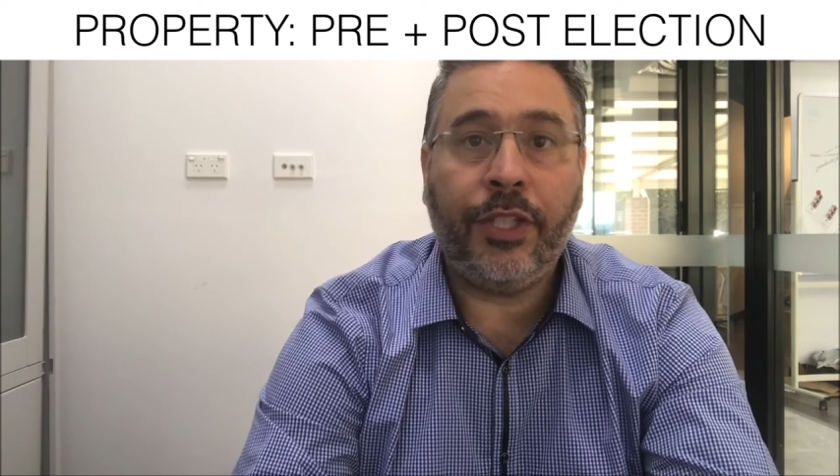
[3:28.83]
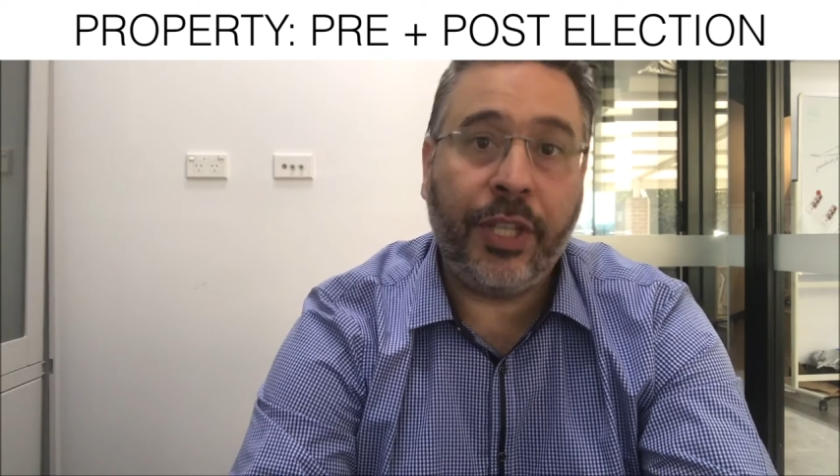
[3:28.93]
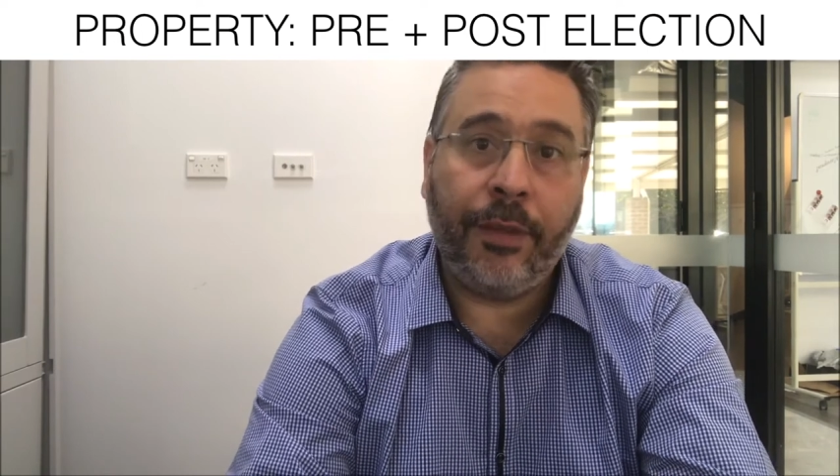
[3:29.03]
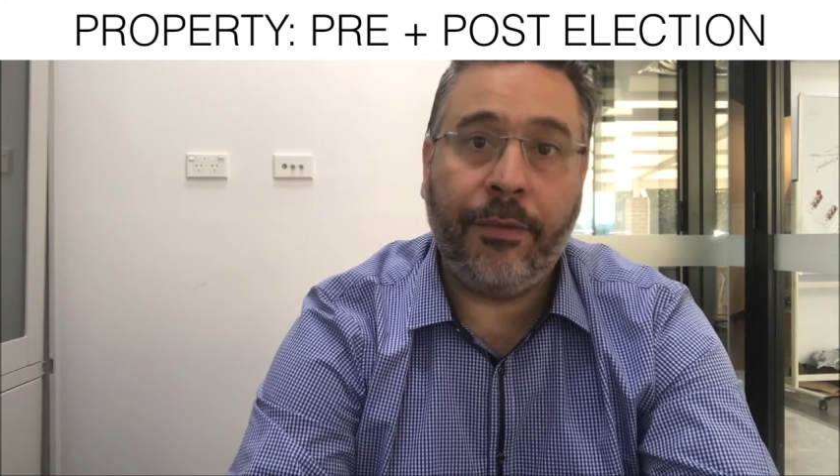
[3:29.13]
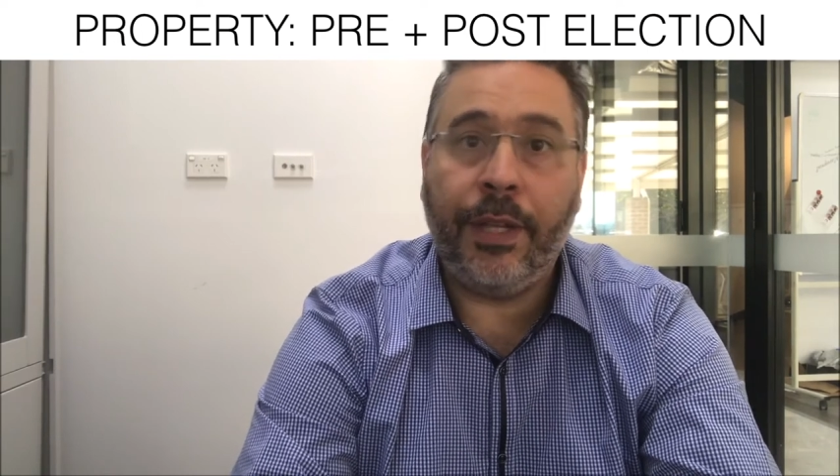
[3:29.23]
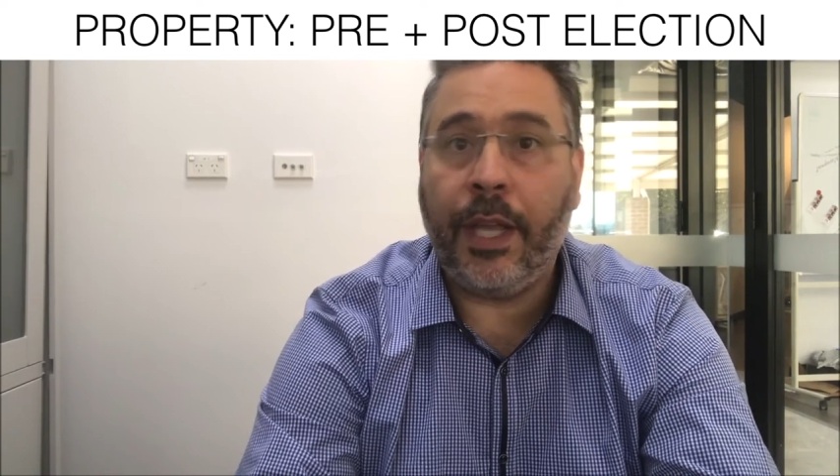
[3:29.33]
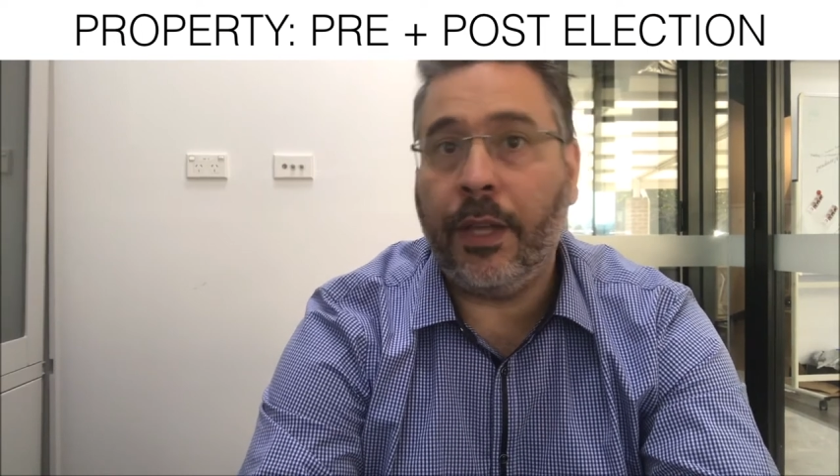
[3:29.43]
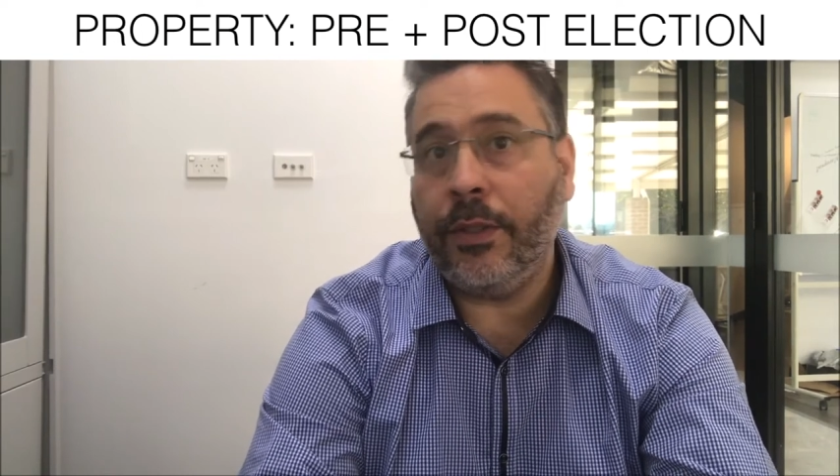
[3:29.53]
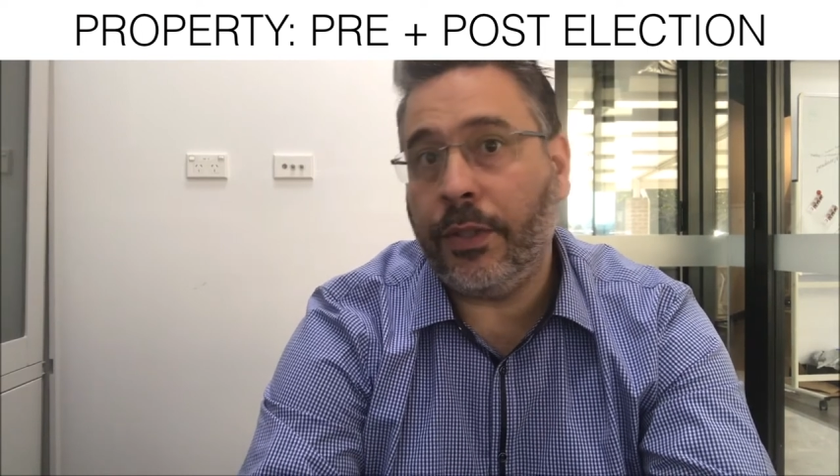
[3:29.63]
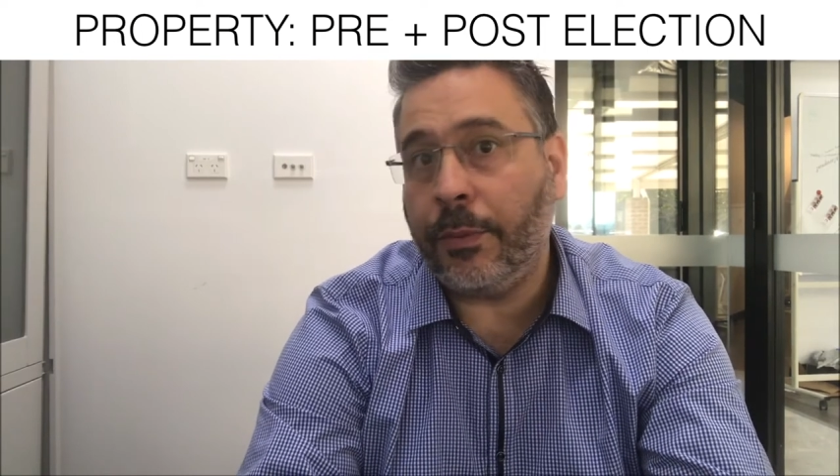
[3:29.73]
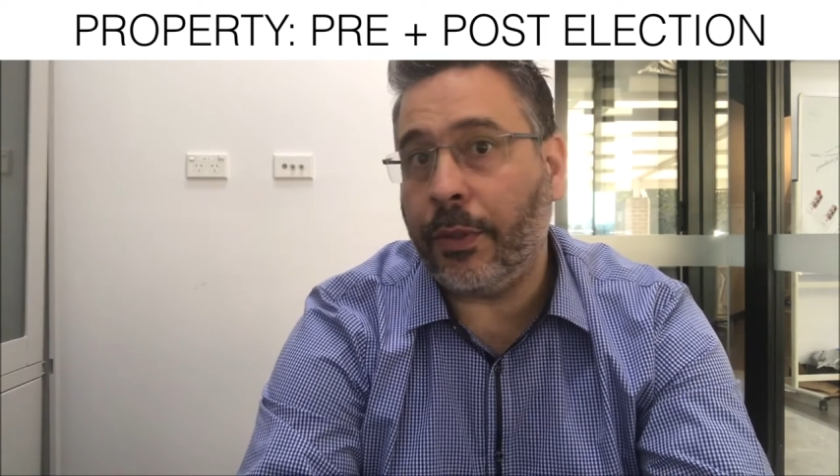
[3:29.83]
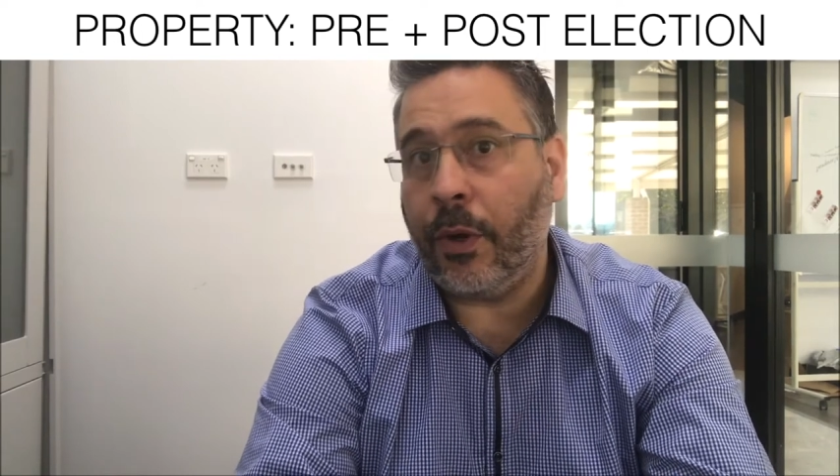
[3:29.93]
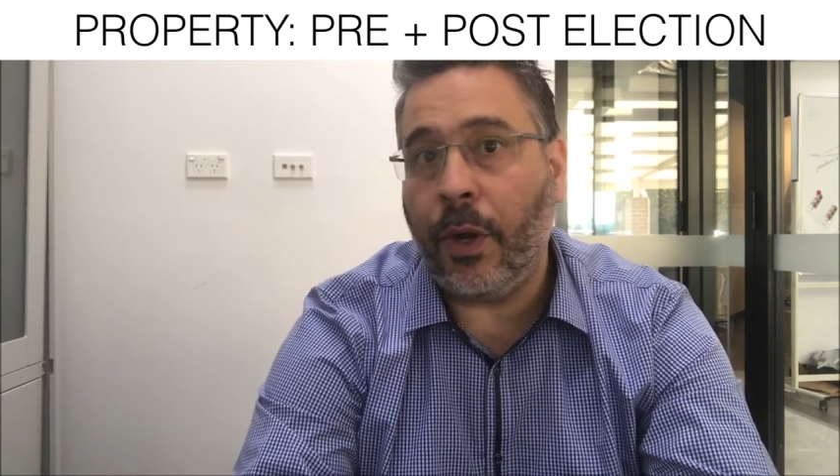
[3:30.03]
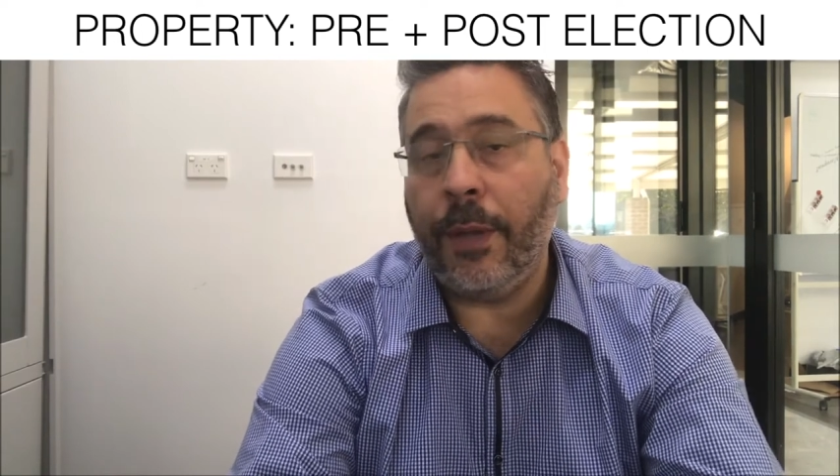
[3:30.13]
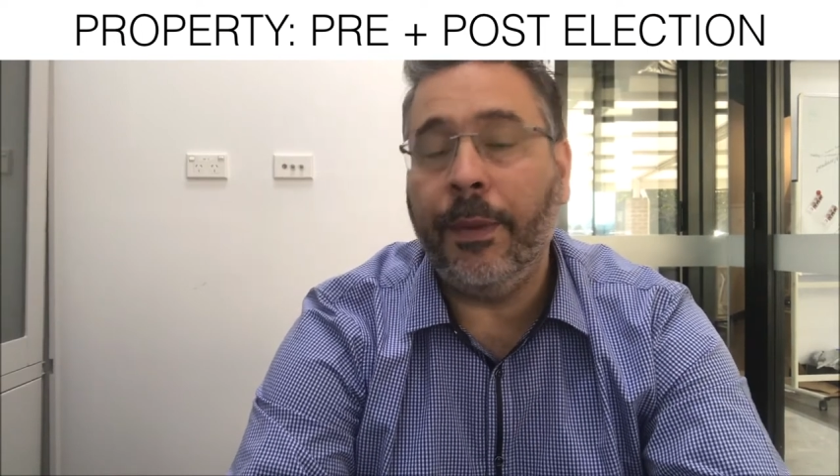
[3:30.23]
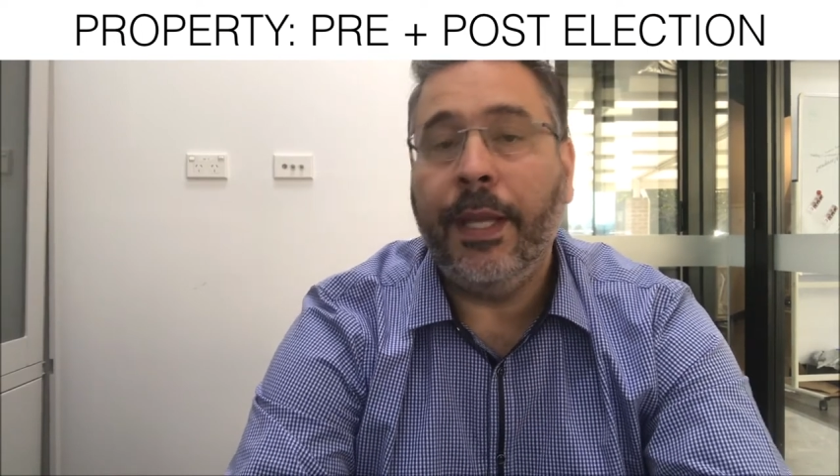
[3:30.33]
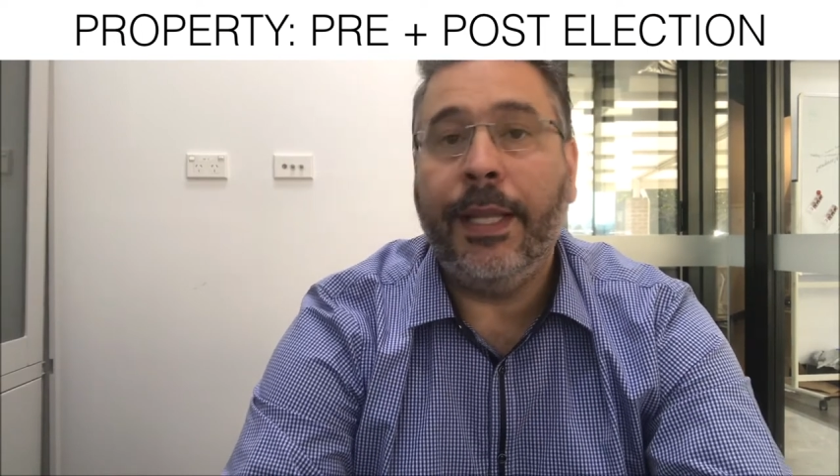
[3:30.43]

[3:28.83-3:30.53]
share the video, subscribe.